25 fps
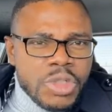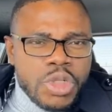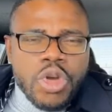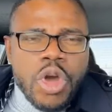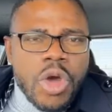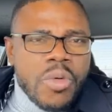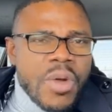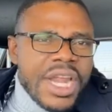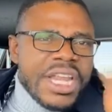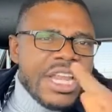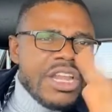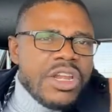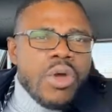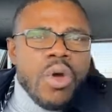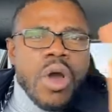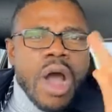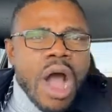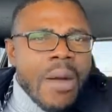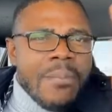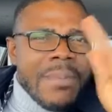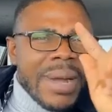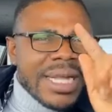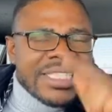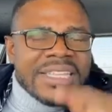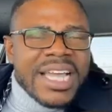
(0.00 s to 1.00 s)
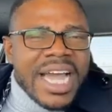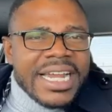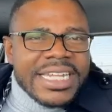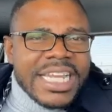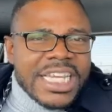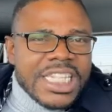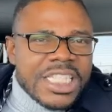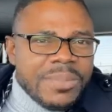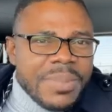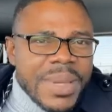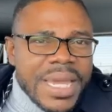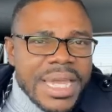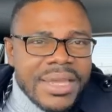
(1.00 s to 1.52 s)
Do you already know how much
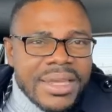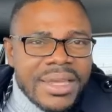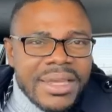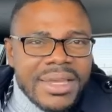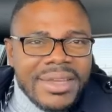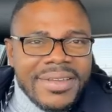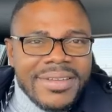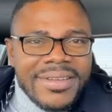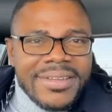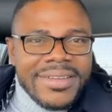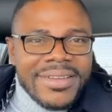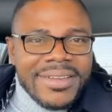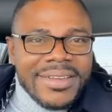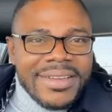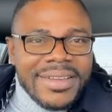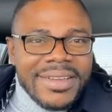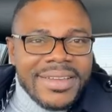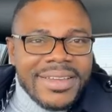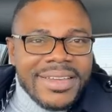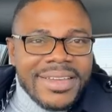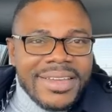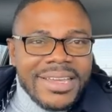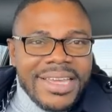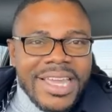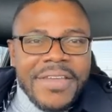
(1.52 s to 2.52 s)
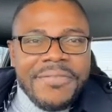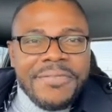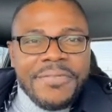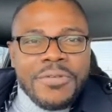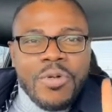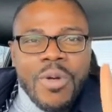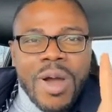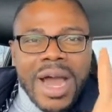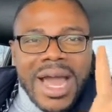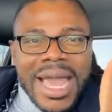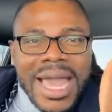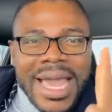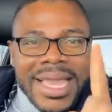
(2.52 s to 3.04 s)
Ghanaians pay? If
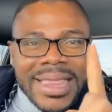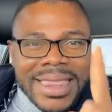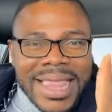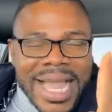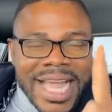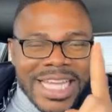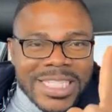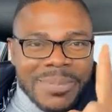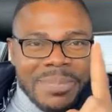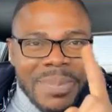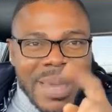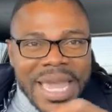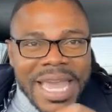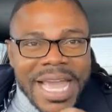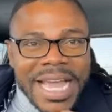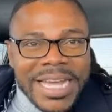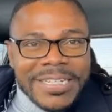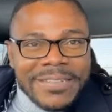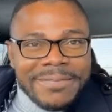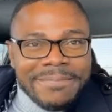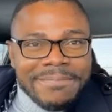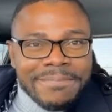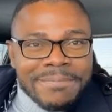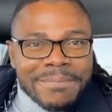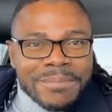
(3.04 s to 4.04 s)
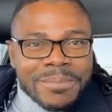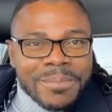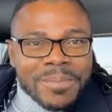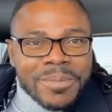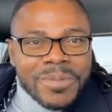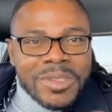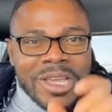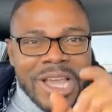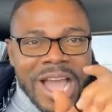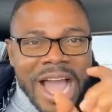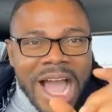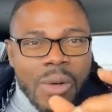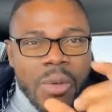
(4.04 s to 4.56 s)
you are a taxpayer,
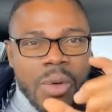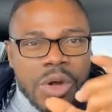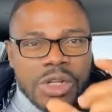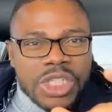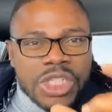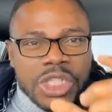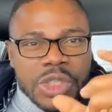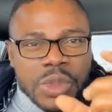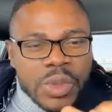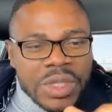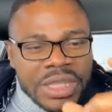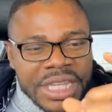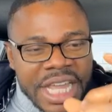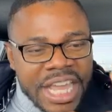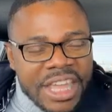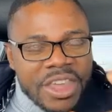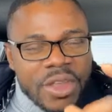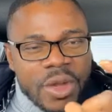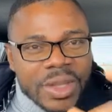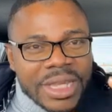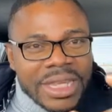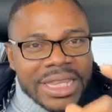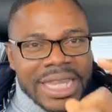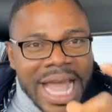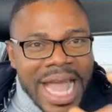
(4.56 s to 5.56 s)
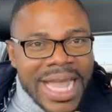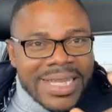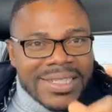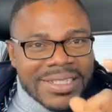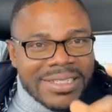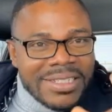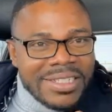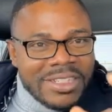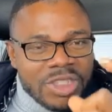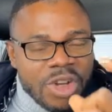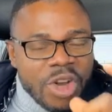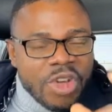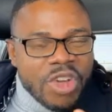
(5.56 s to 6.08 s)
I want you to take your
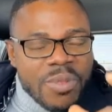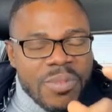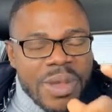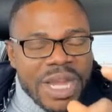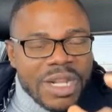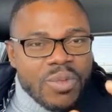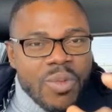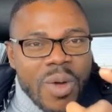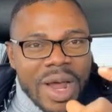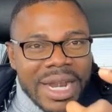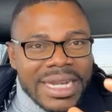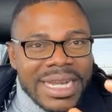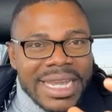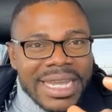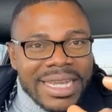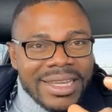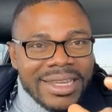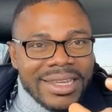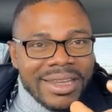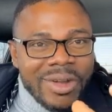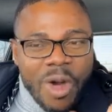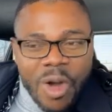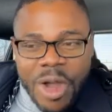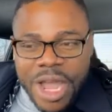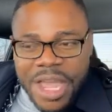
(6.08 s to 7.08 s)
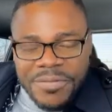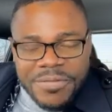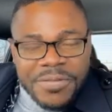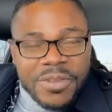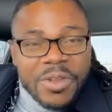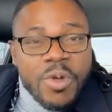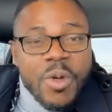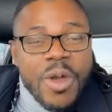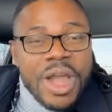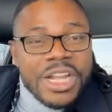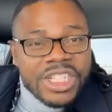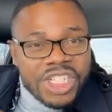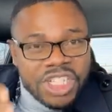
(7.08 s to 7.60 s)
tax document one day. Or if
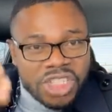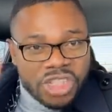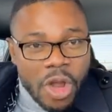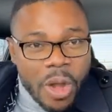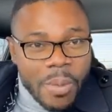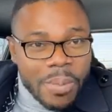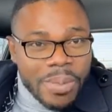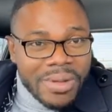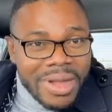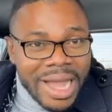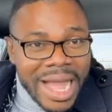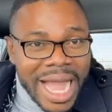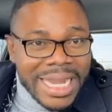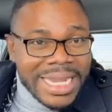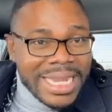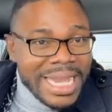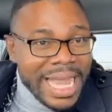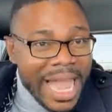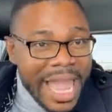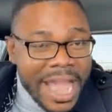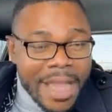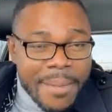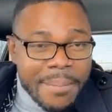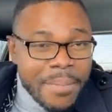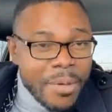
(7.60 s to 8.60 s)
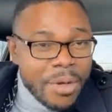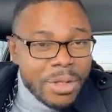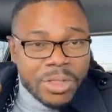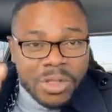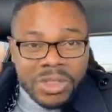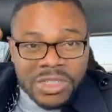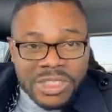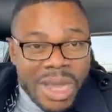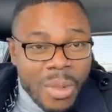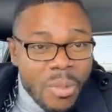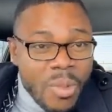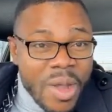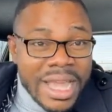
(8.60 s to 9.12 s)
you go and shop at the
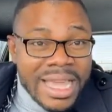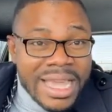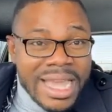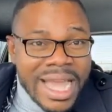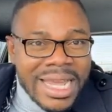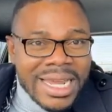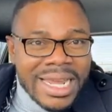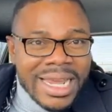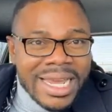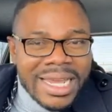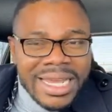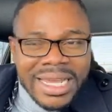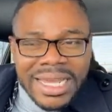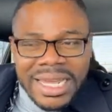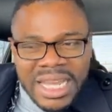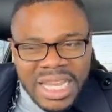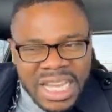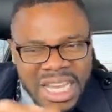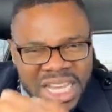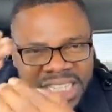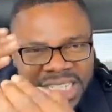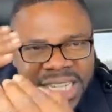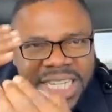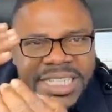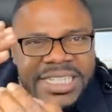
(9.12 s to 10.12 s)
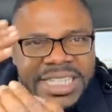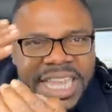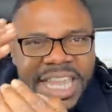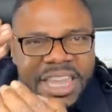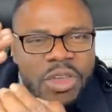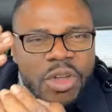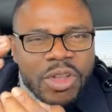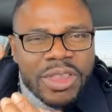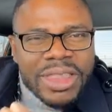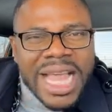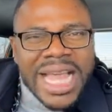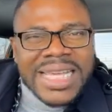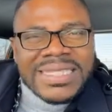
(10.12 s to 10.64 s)
airport or somewhere in Ghana, just
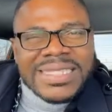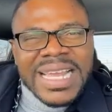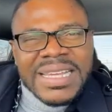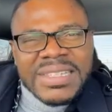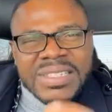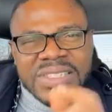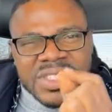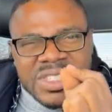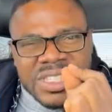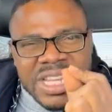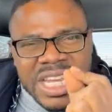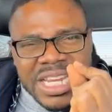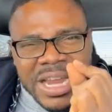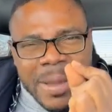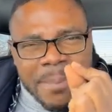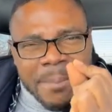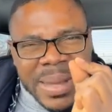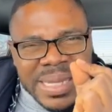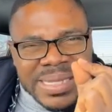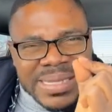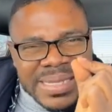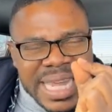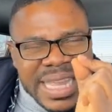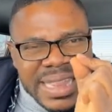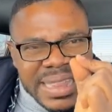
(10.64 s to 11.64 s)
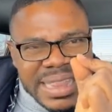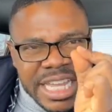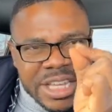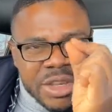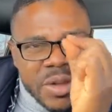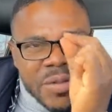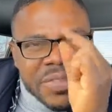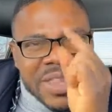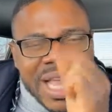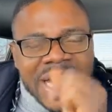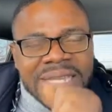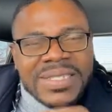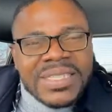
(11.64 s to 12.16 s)
take your tax and see the
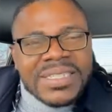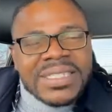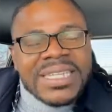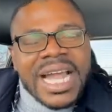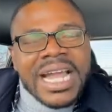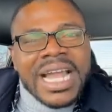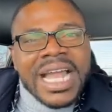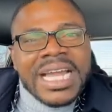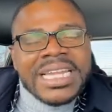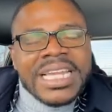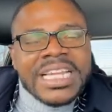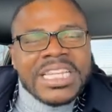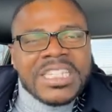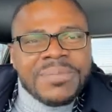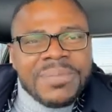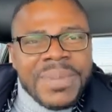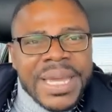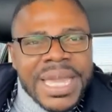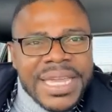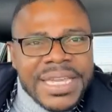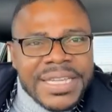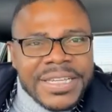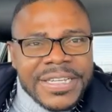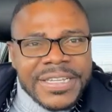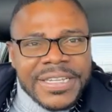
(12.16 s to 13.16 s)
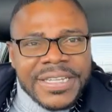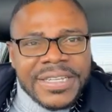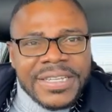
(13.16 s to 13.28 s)
percentage of taxes that Ghanaians pay.